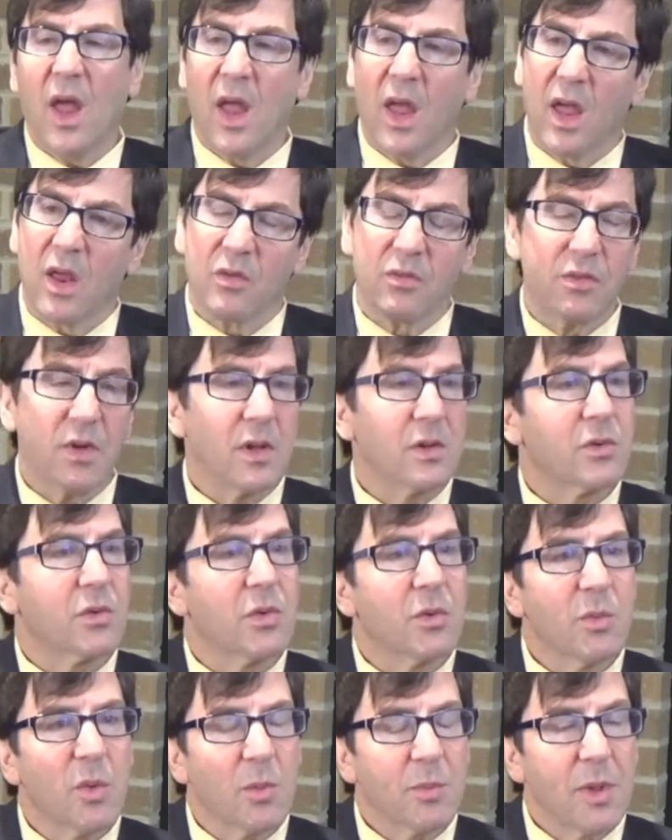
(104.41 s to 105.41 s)
and
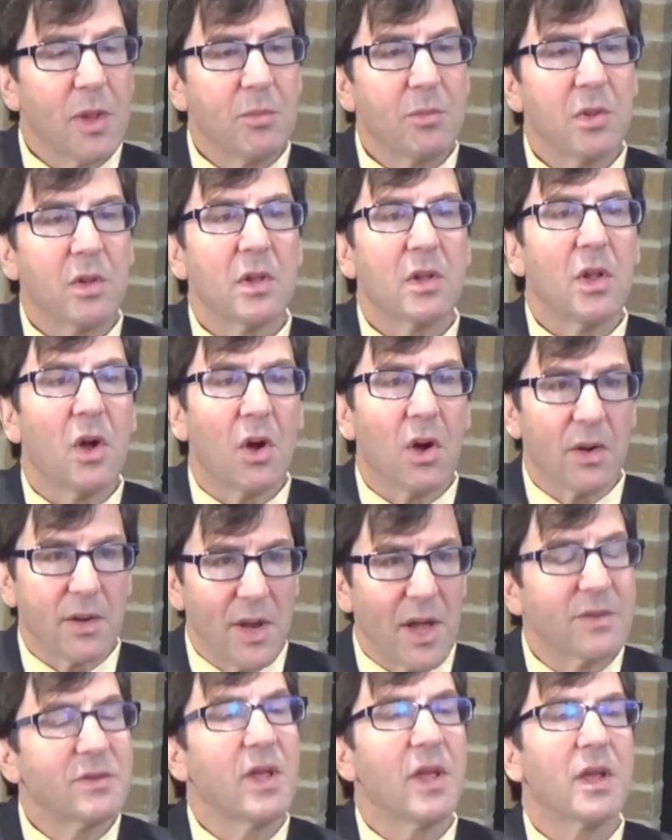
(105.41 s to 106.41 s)
vulnerable people are
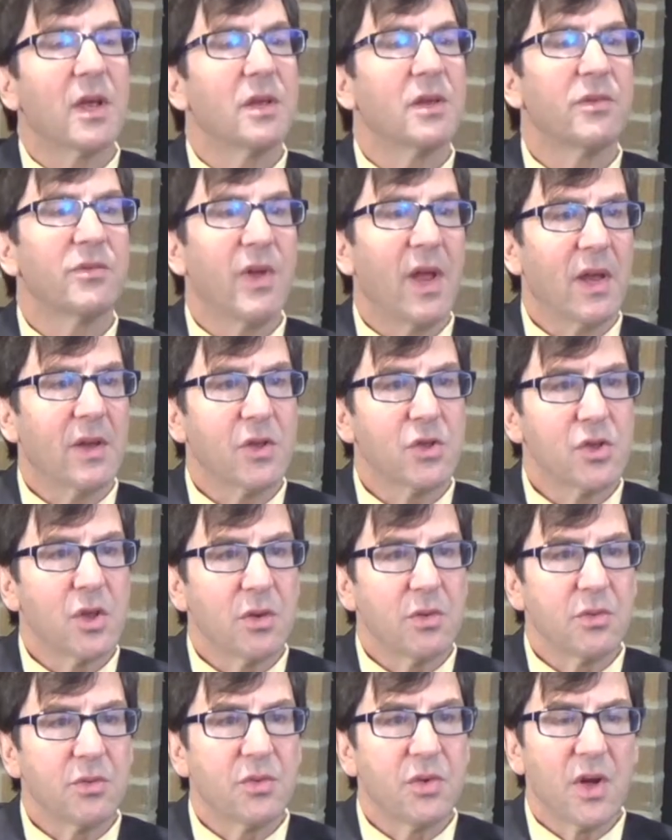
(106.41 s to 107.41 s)
not taken advantage
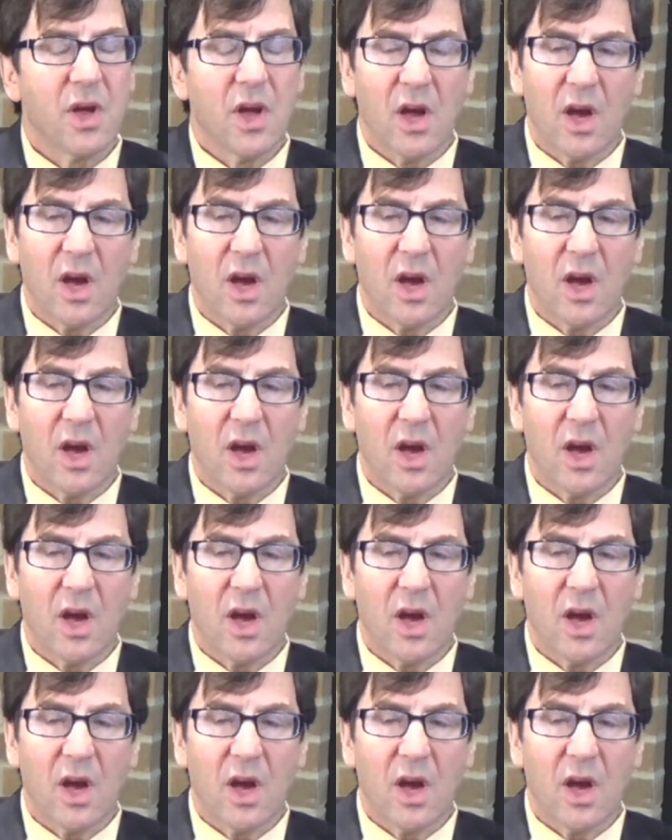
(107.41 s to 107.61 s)
of.